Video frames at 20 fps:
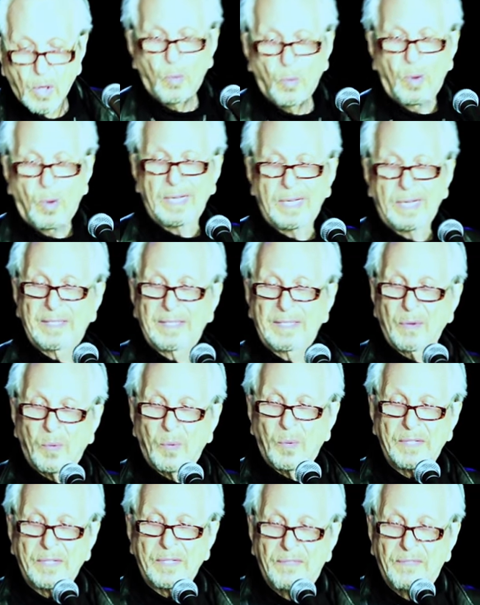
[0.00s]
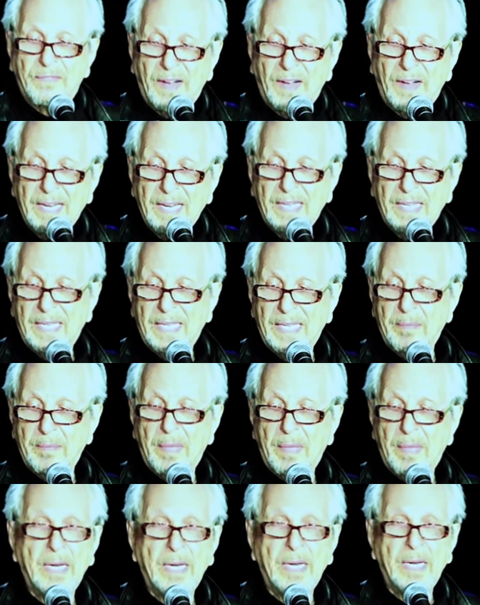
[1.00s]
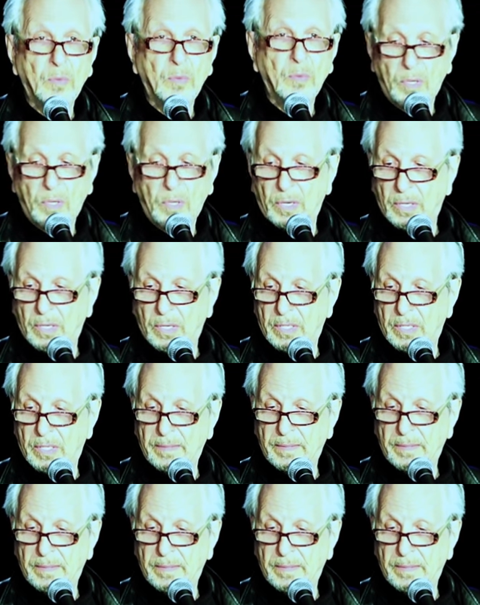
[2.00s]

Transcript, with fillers: what, what finally made it work